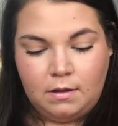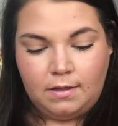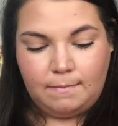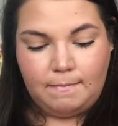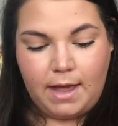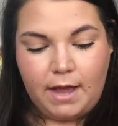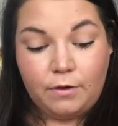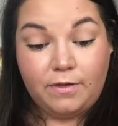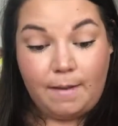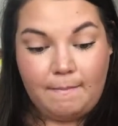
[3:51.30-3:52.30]
The matte,
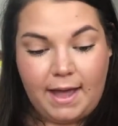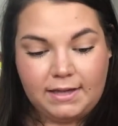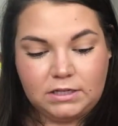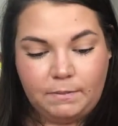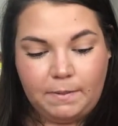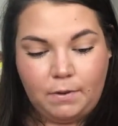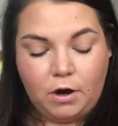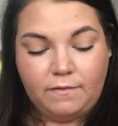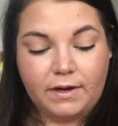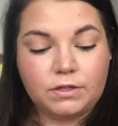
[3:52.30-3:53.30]
oh, that matte's gonna be
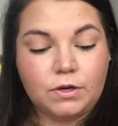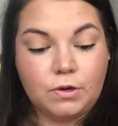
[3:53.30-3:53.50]
perfect.